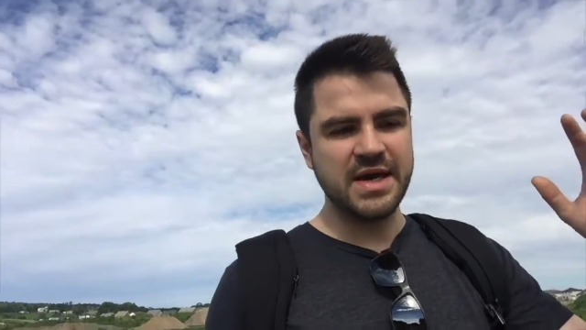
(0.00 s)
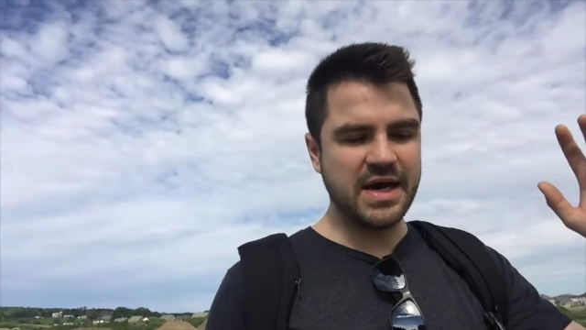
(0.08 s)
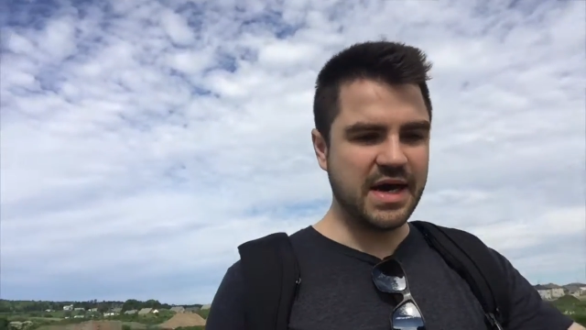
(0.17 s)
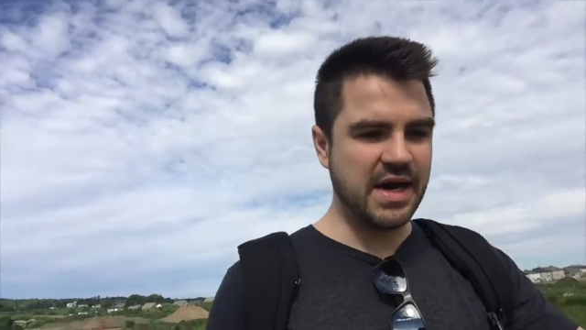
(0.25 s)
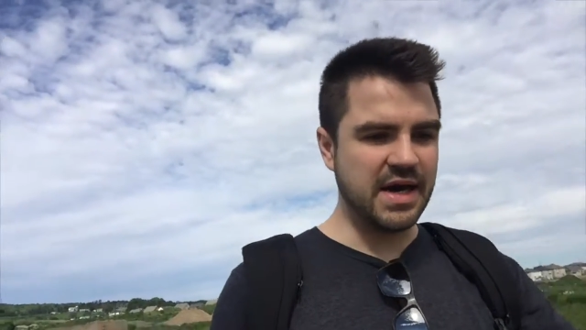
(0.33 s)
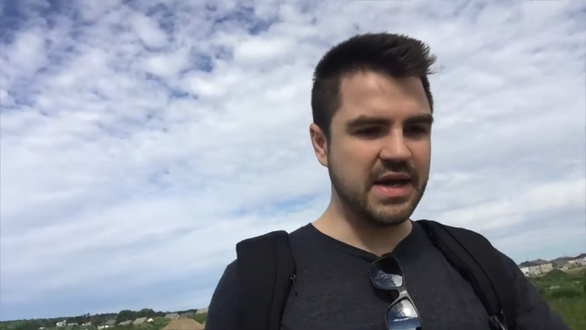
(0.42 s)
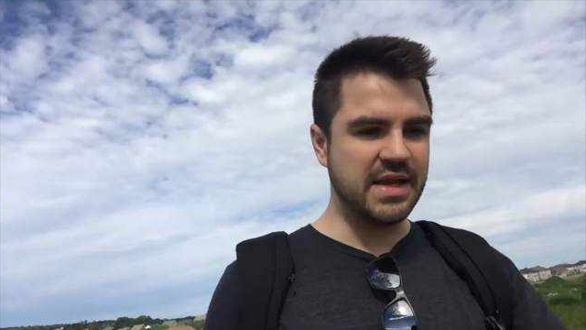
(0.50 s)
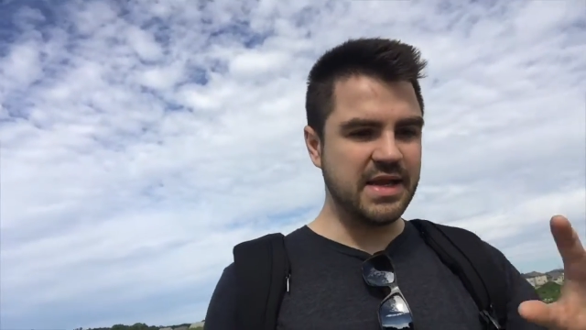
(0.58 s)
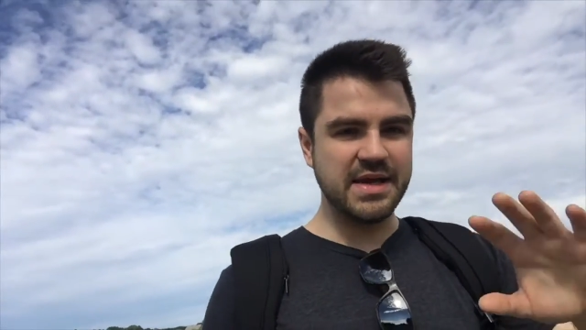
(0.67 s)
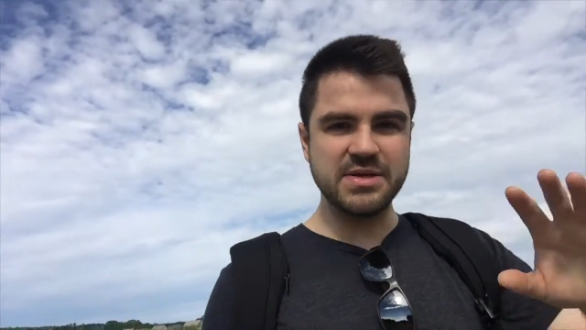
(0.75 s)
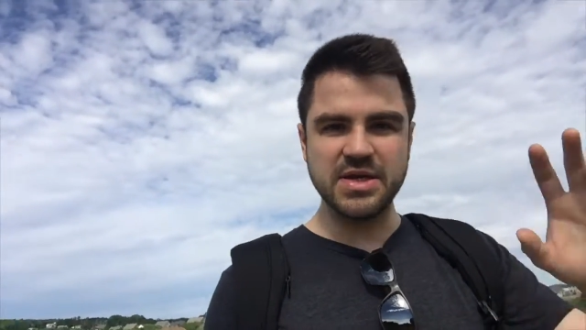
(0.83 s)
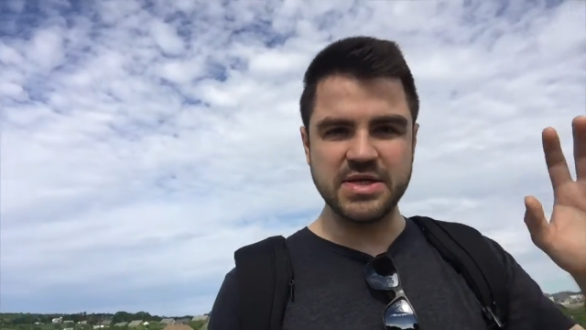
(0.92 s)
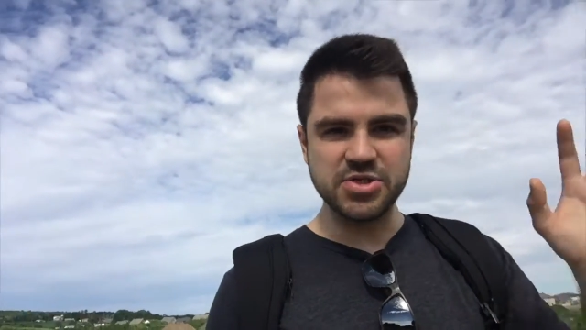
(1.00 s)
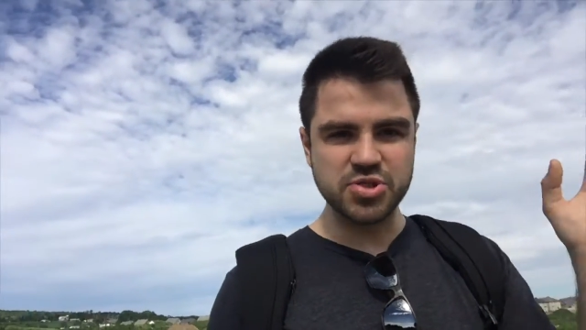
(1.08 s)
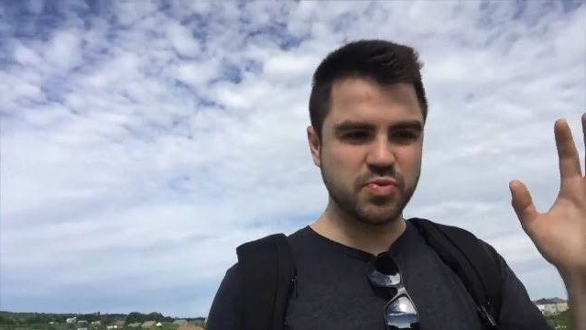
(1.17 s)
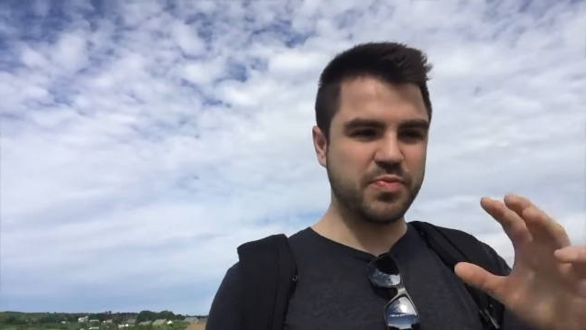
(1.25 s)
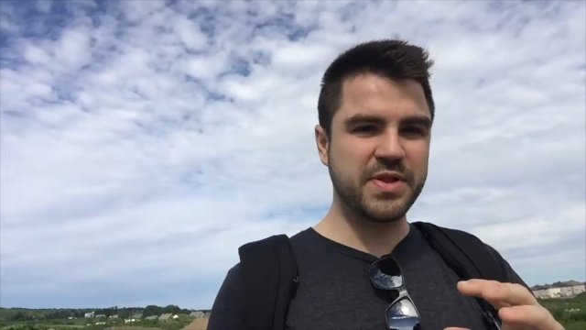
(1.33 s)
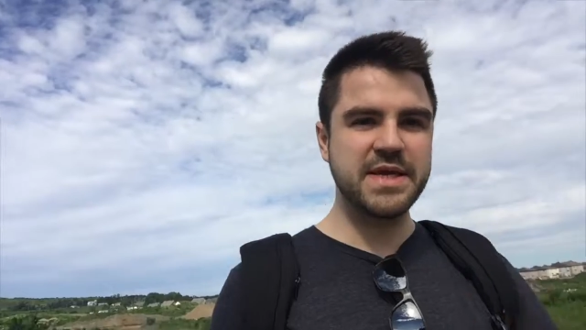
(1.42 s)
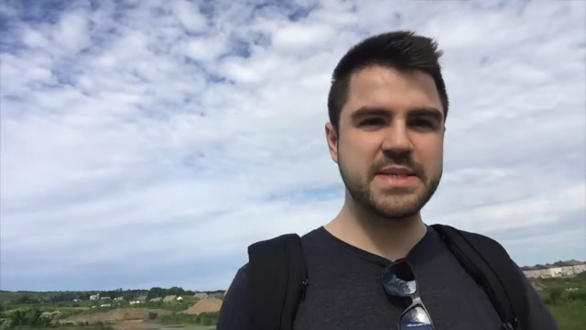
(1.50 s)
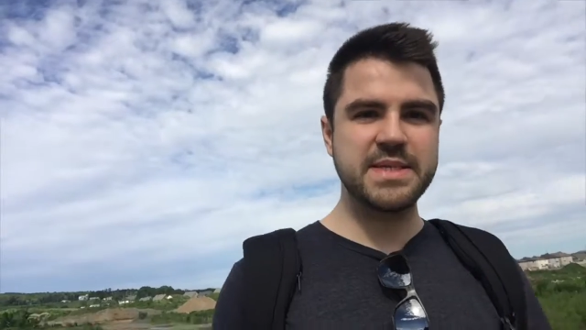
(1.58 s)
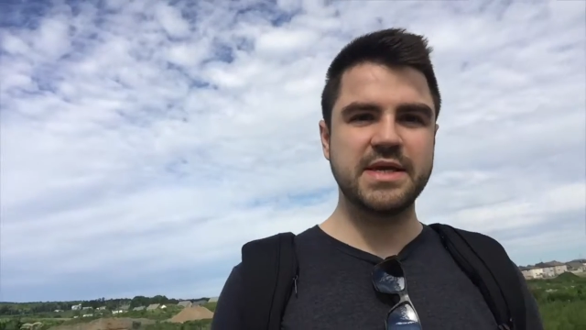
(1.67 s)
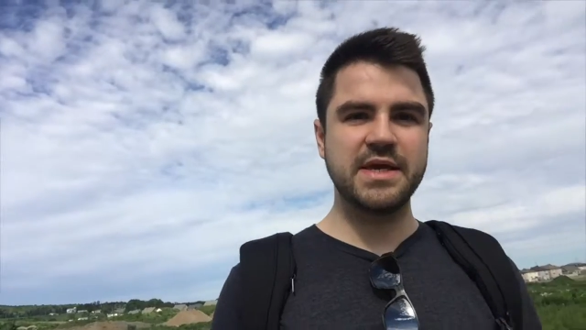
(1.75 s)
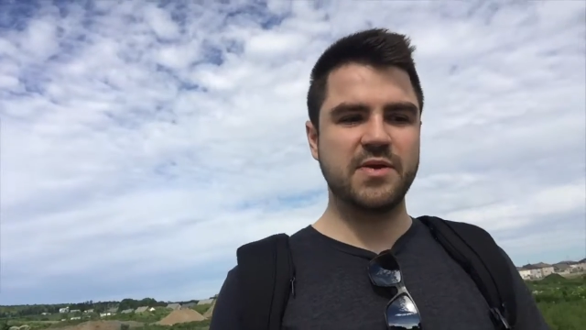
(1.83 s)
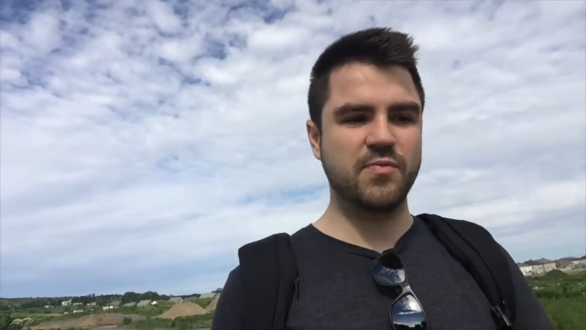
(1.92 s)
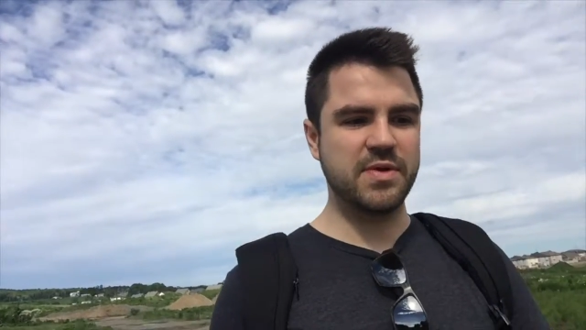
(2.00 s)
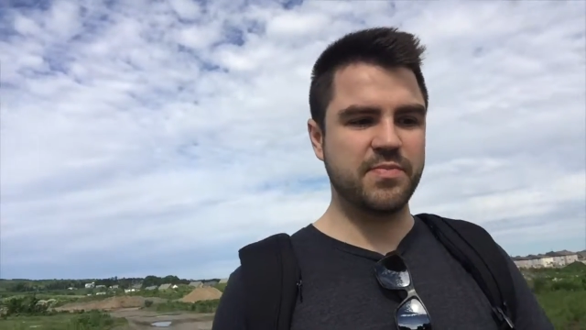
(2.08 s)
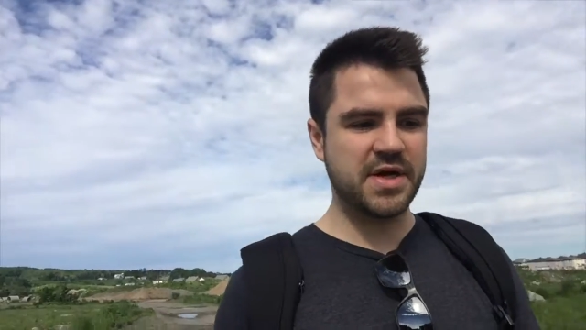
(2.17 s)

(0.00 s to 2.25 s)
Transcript: and just replacing it with